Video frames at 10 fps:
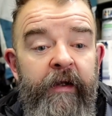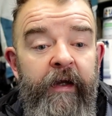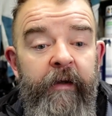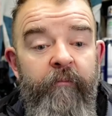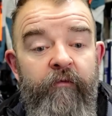
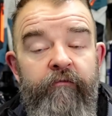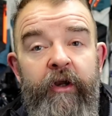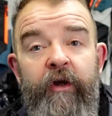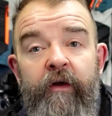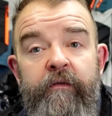Run
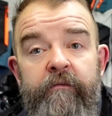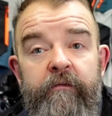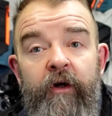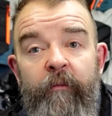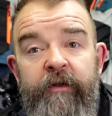it on
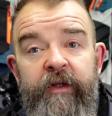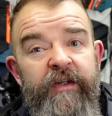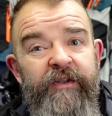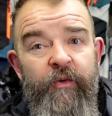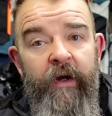normal
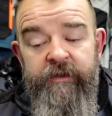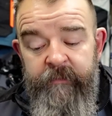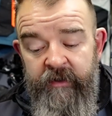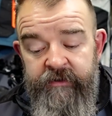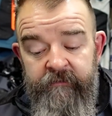diesel, quite
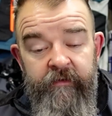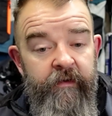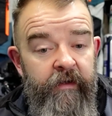expensive,